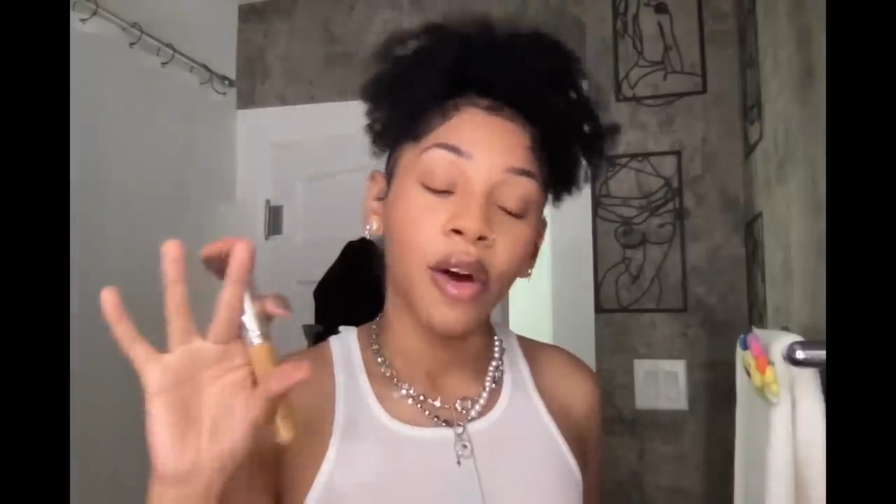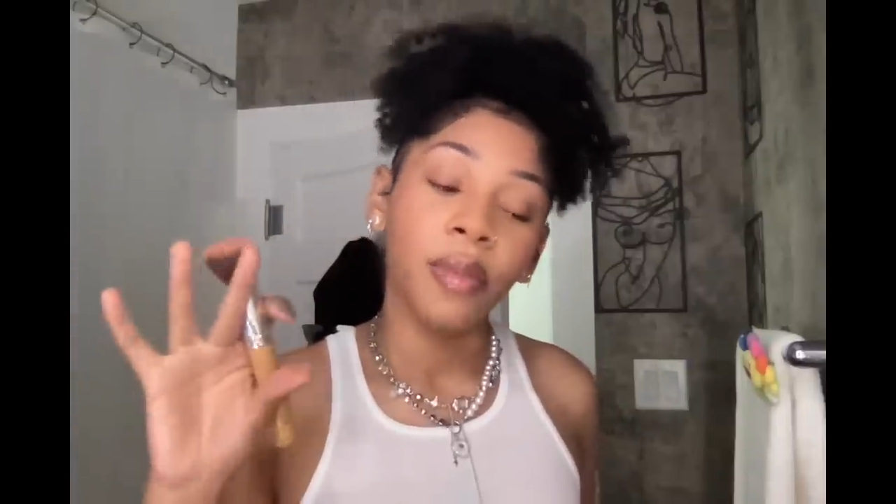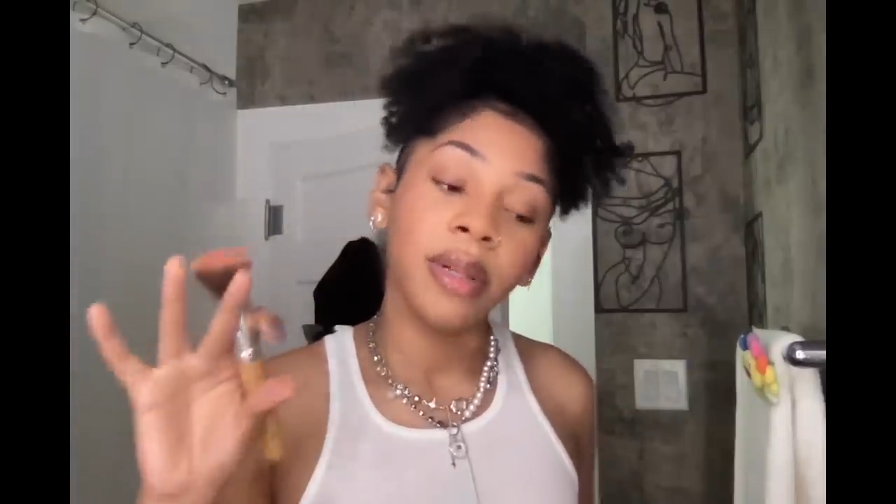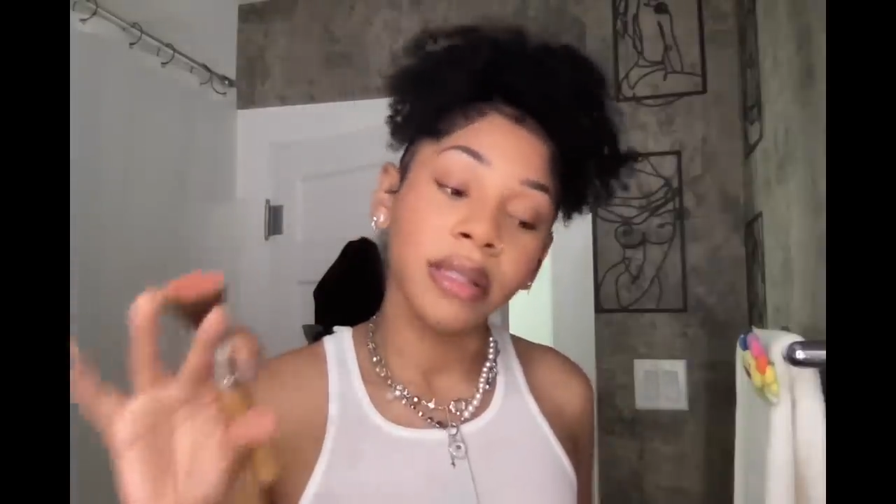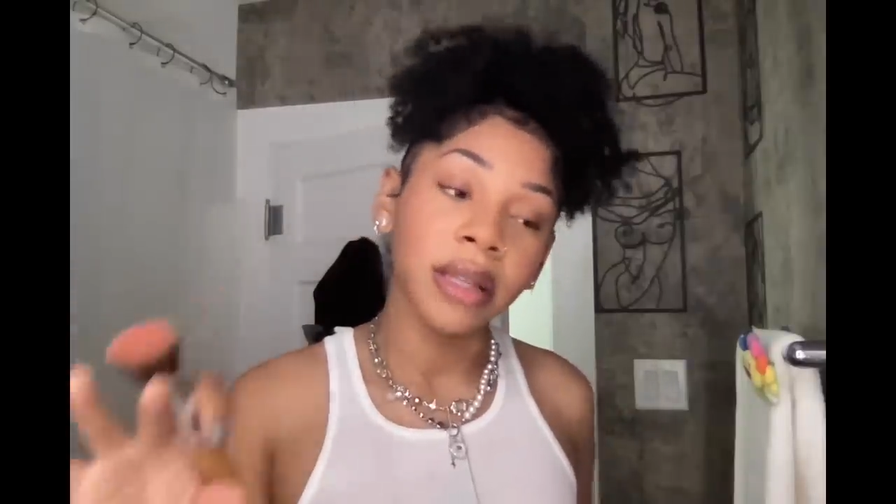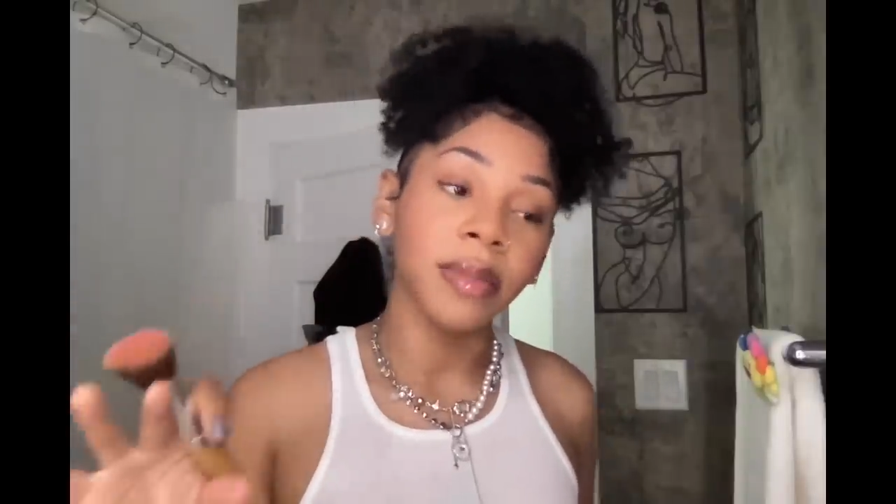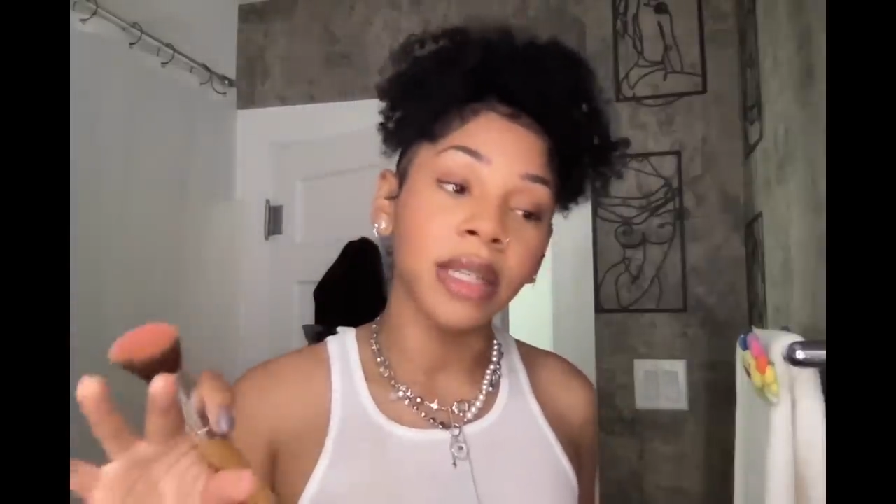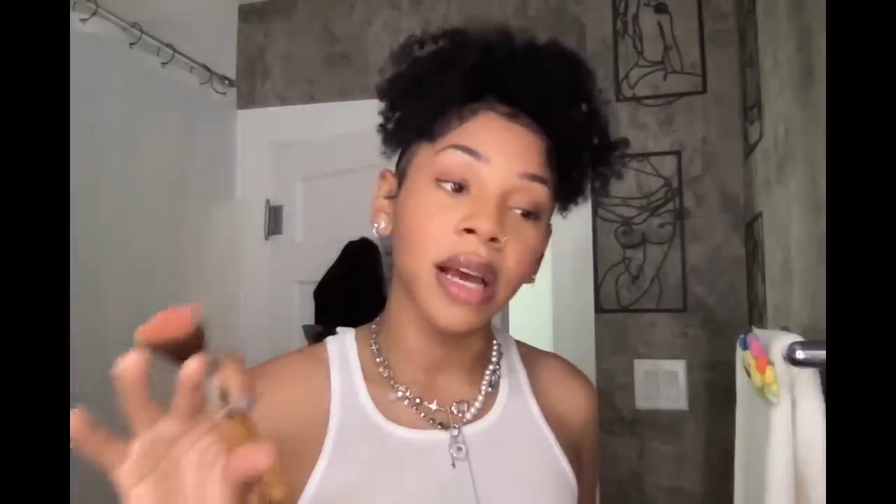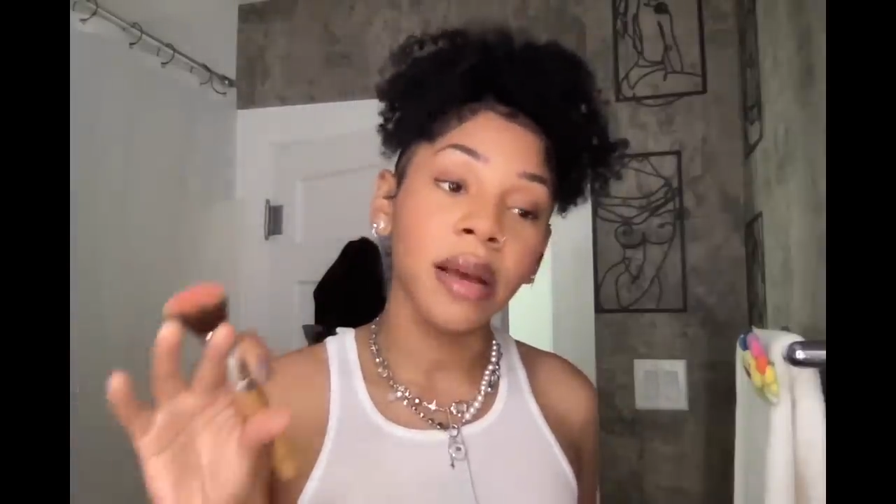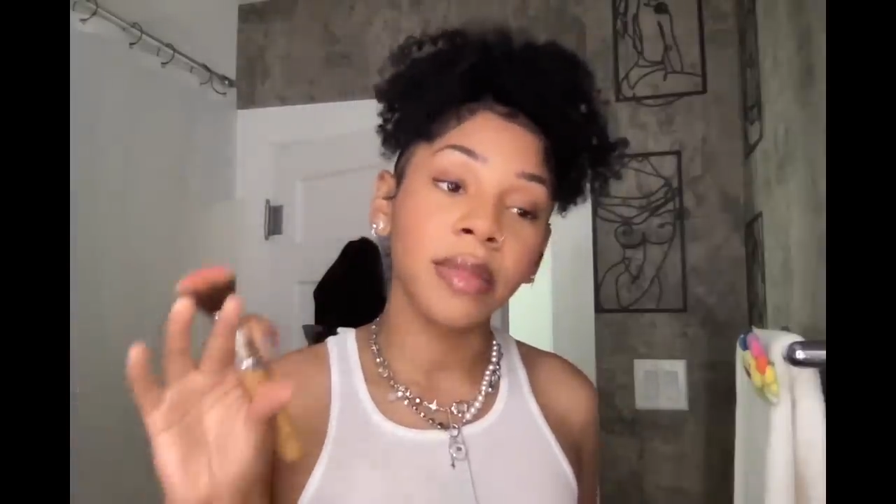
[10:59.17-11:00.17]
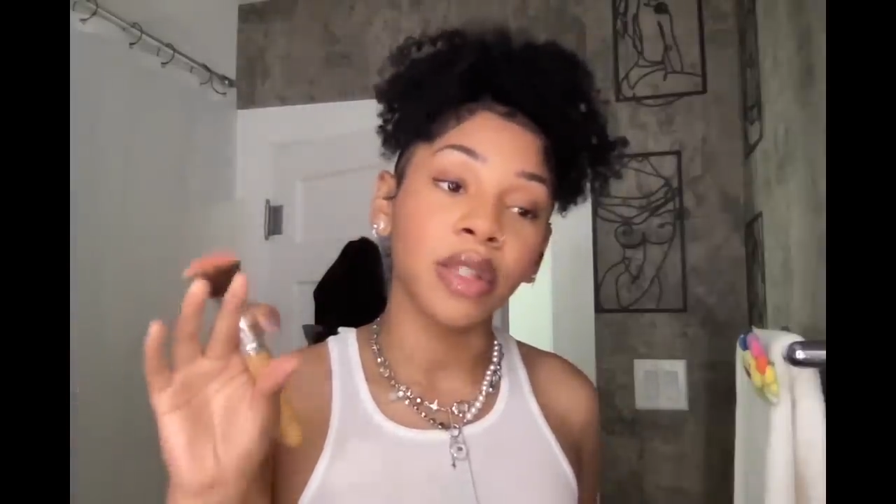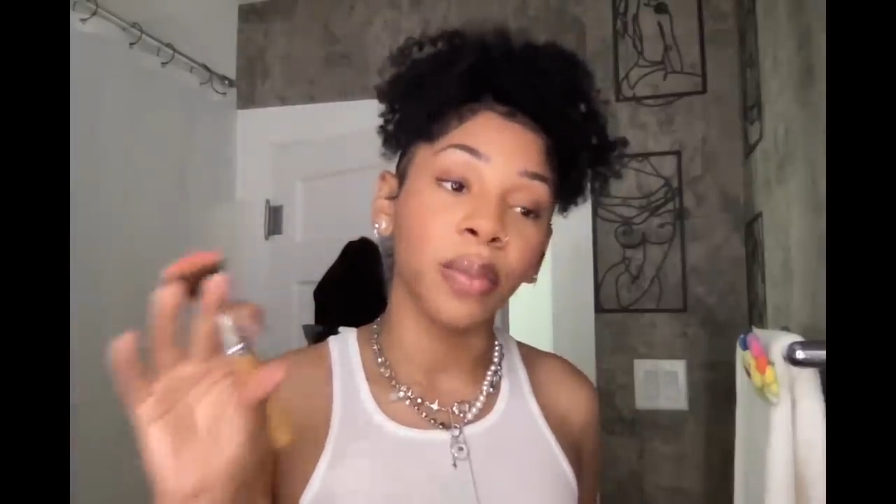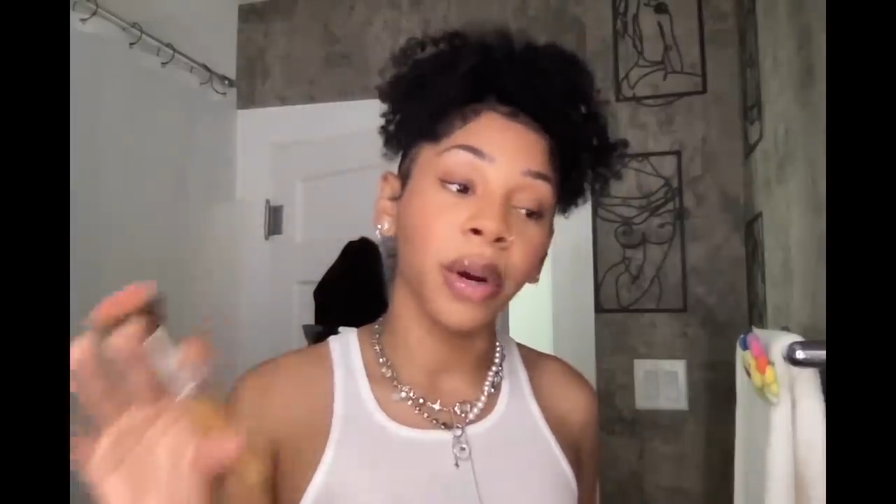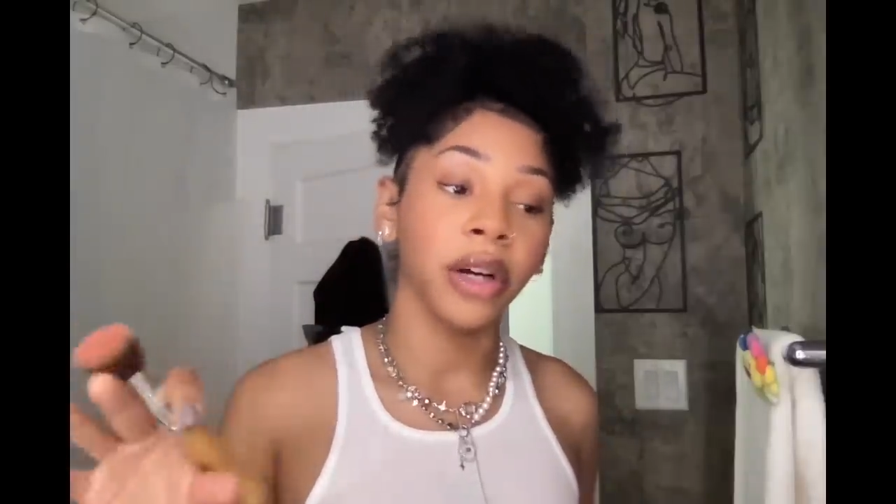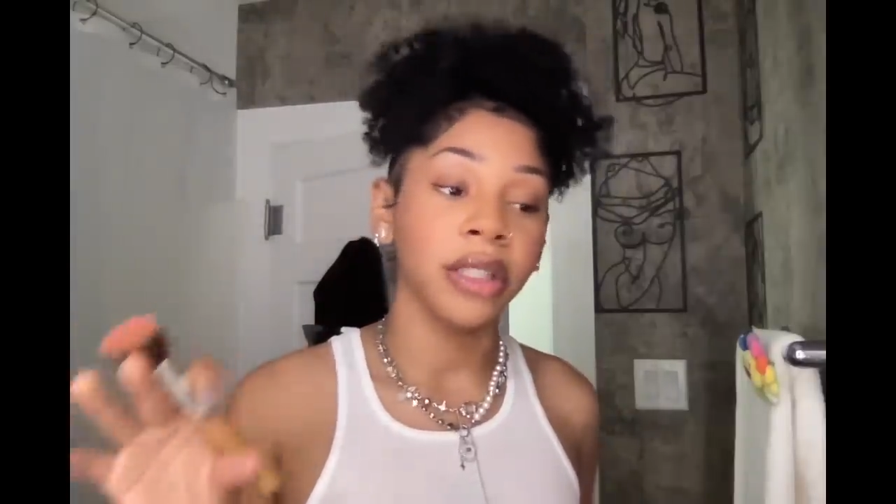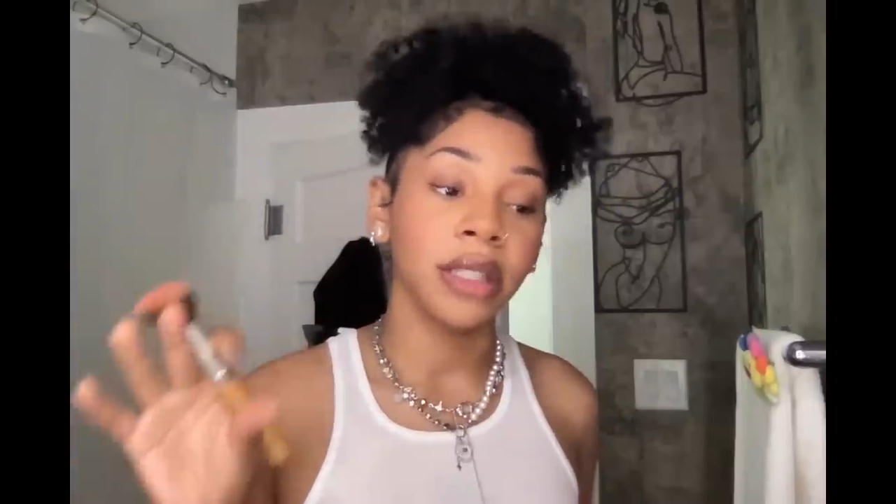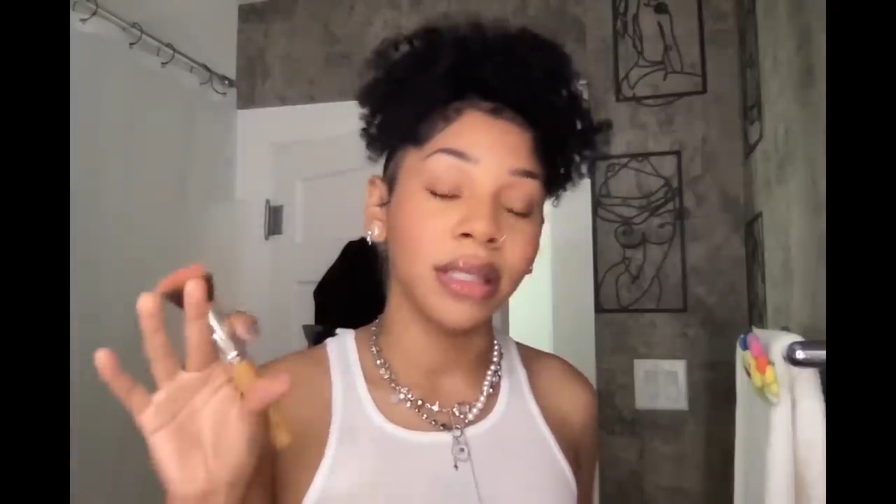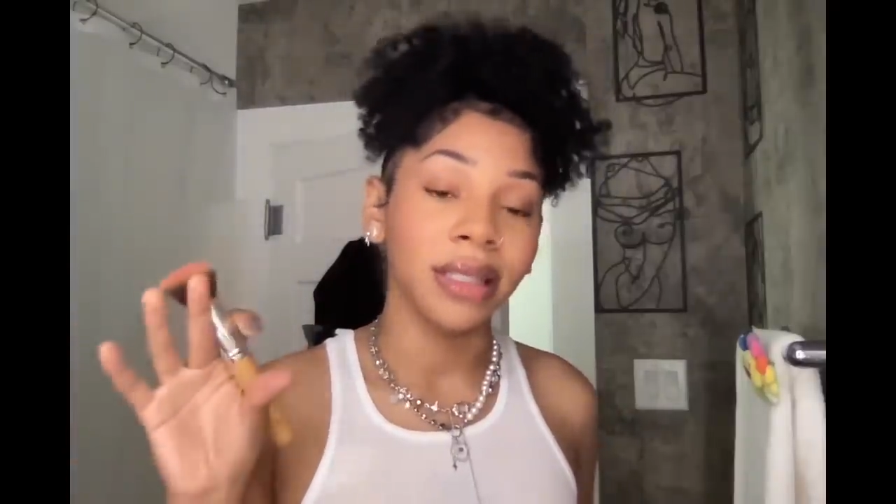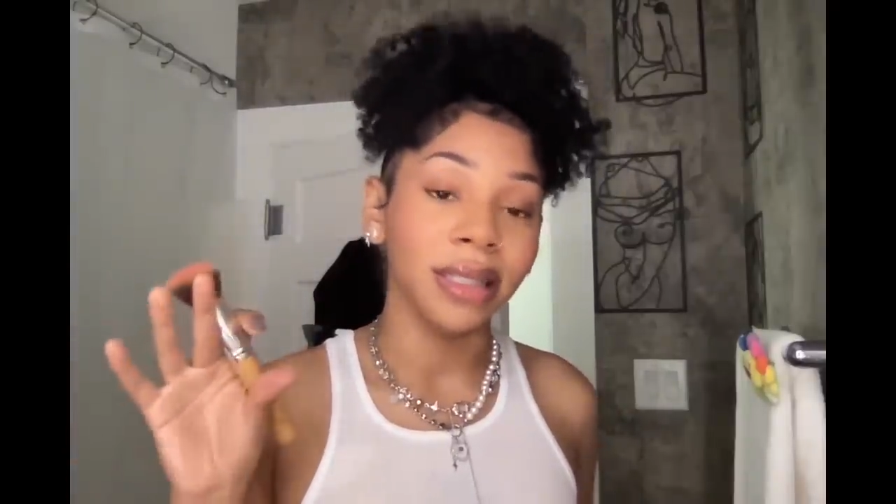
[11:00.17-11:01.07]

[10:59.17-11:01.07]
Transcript: but sometimes the person